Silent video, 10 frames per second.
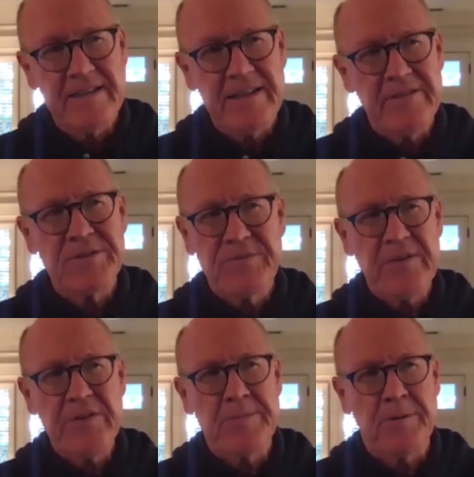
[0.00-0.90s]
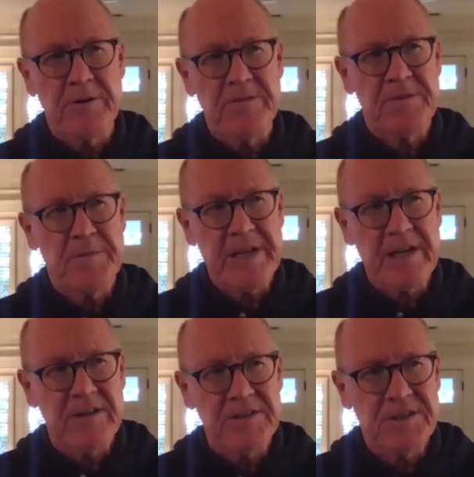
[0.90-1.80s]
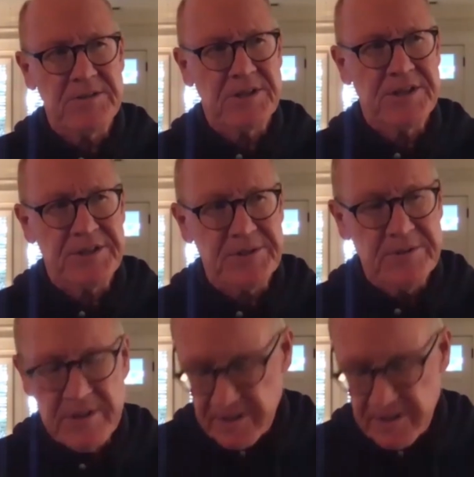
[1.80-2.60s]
It was very important for me also to